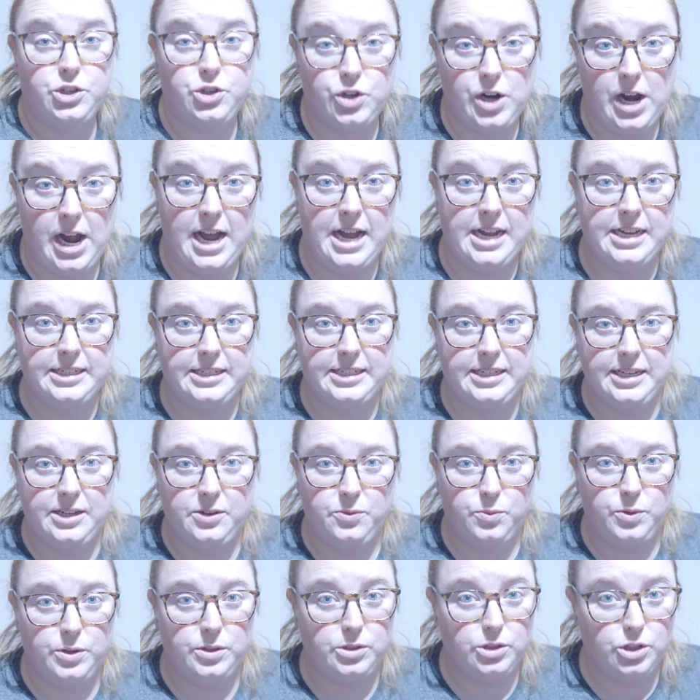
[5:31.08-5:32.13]
dries, it
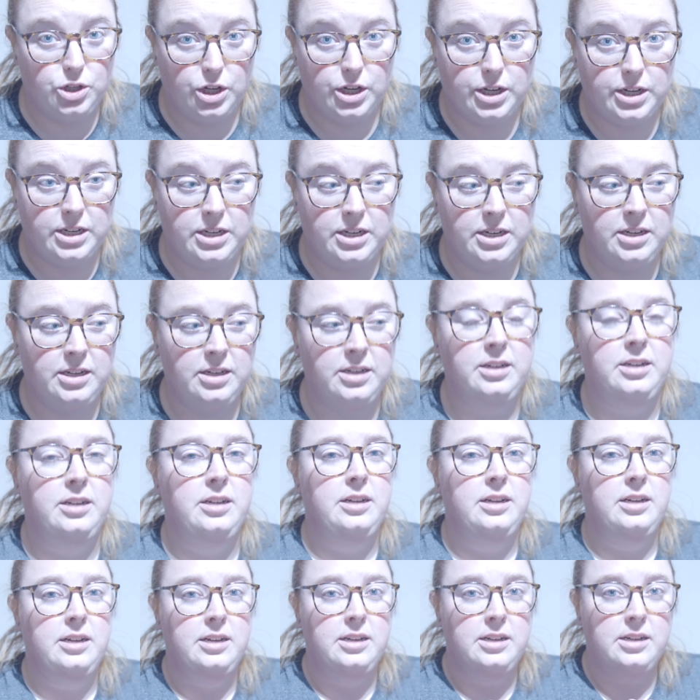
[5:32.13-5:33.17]
will look
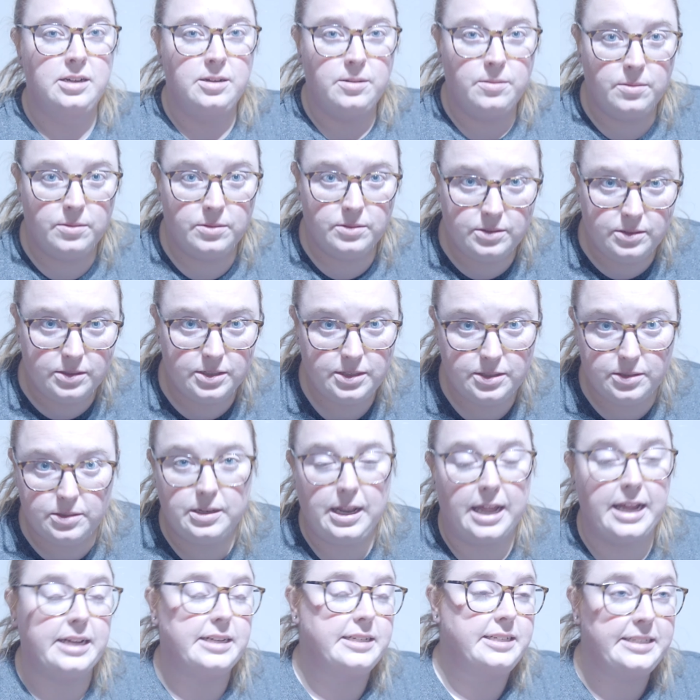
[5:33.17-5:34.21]

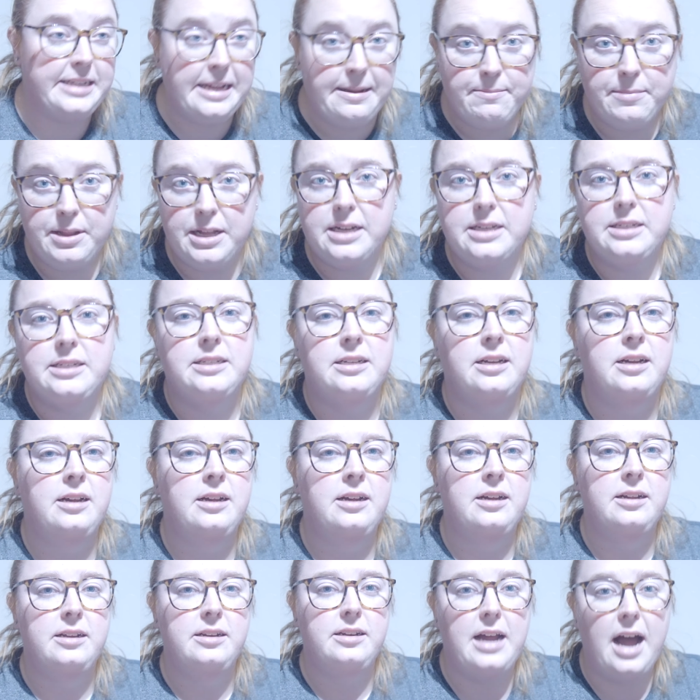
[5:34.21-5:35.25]
like seamless,
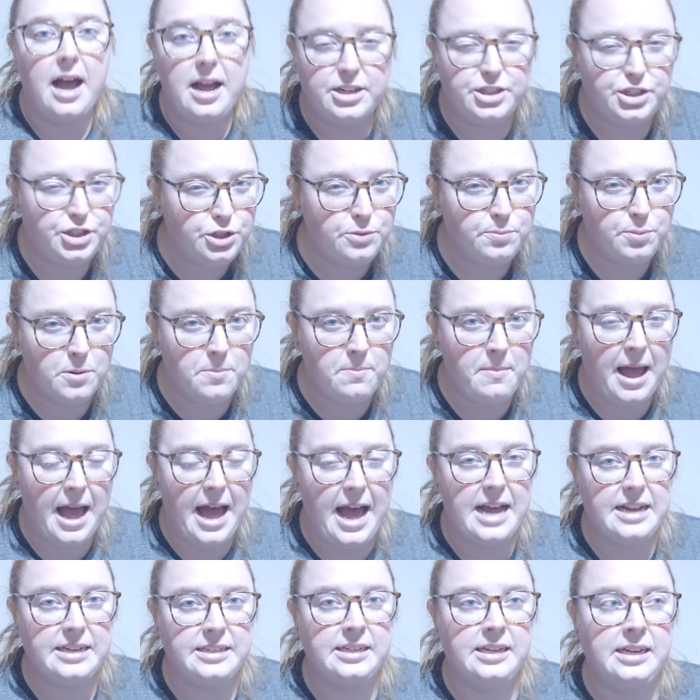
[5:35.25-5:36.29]
not super
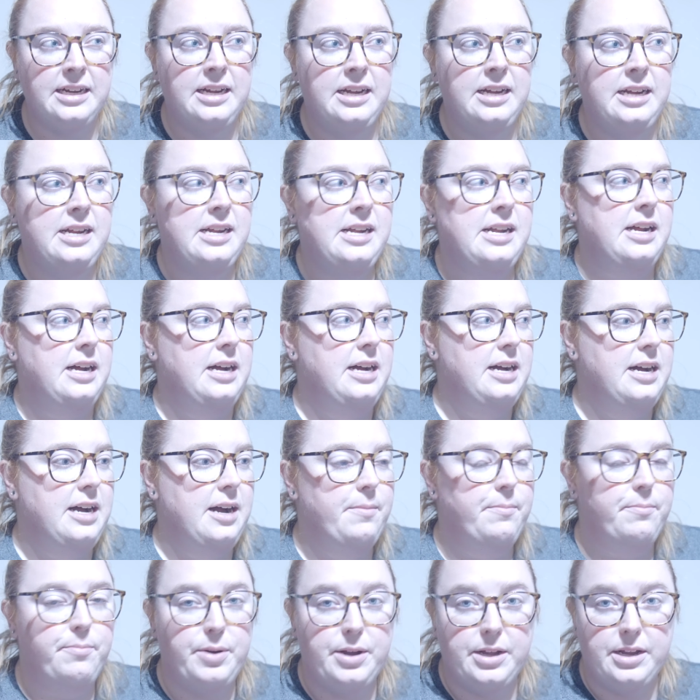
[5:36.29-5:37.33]
matte,
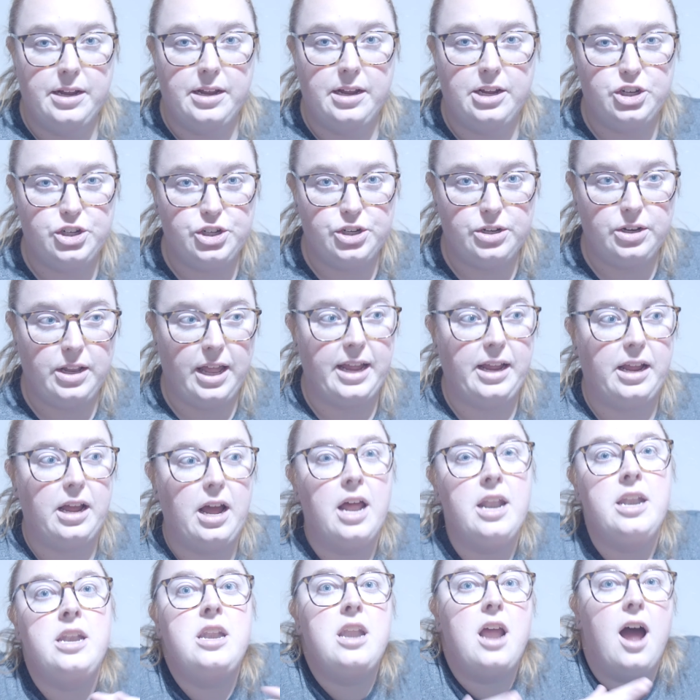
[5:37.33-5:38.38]
but like
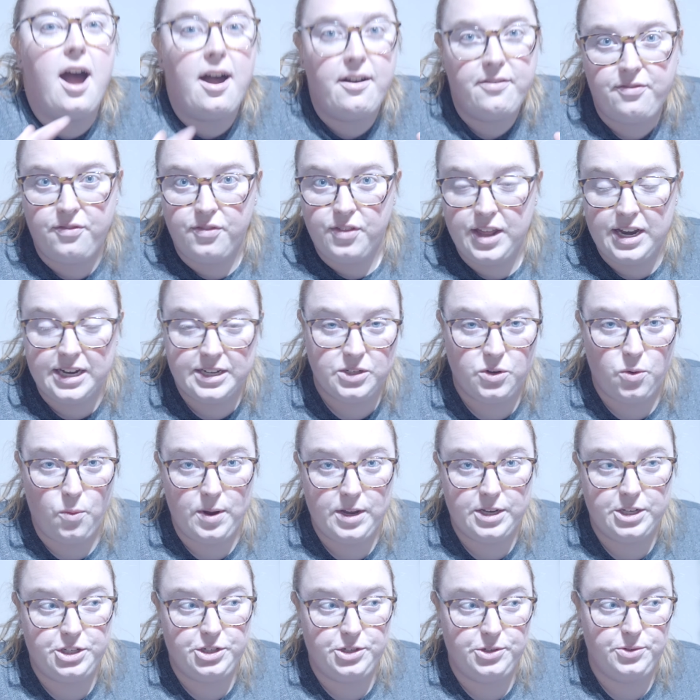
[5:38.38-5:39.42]
enough that it's
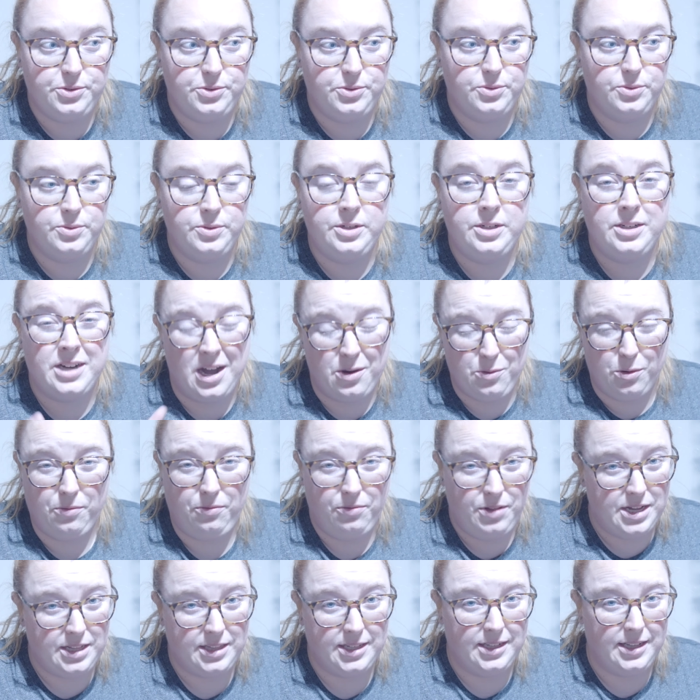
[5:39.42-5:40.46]
going to not
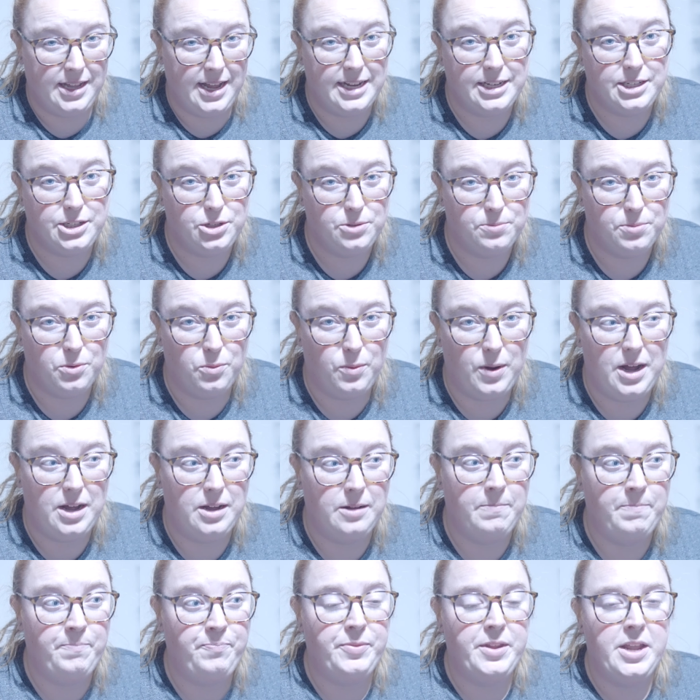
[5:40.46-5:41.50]
reflect the light super
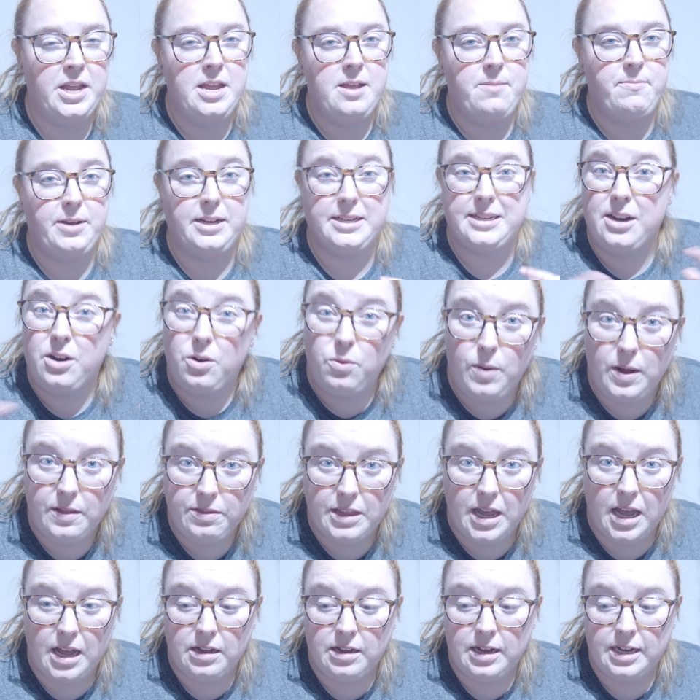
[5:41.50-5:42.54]
well, because I don't want
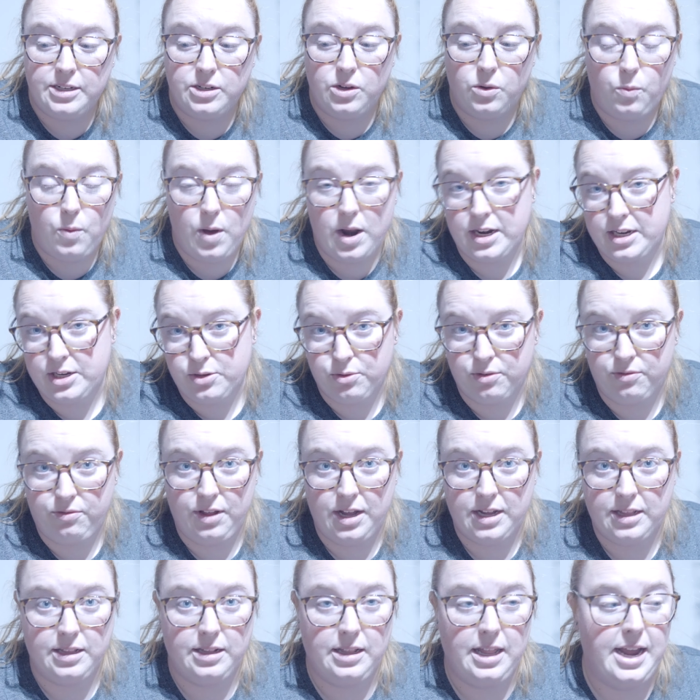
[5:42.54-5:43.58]
that. I don't want it to
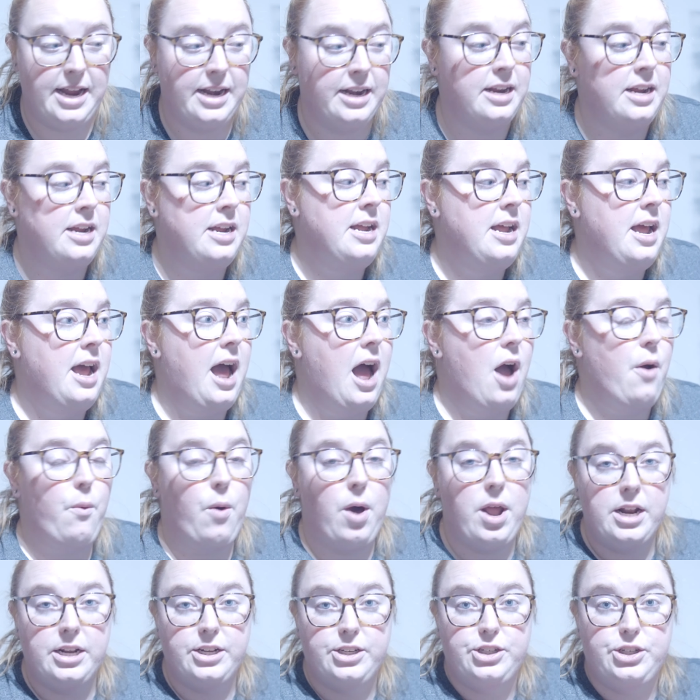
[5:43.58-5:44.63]
reflect the light. I
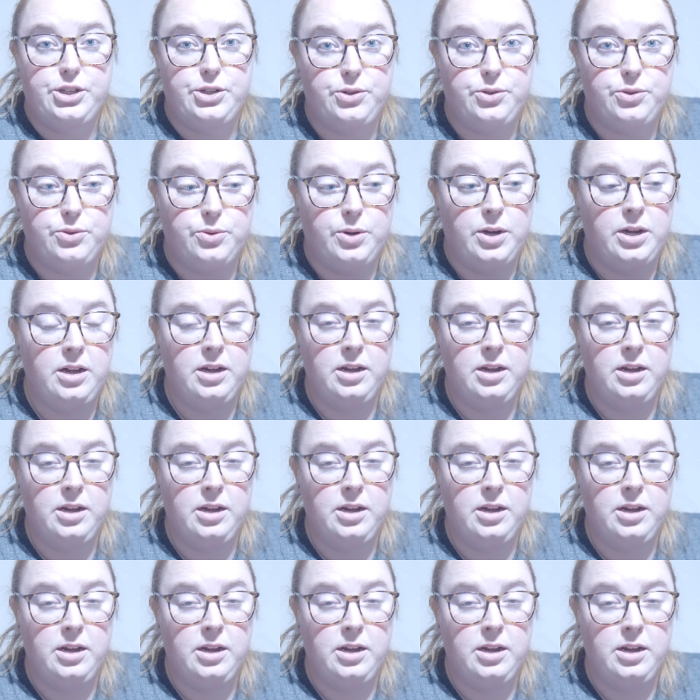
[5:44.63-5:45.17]
want it to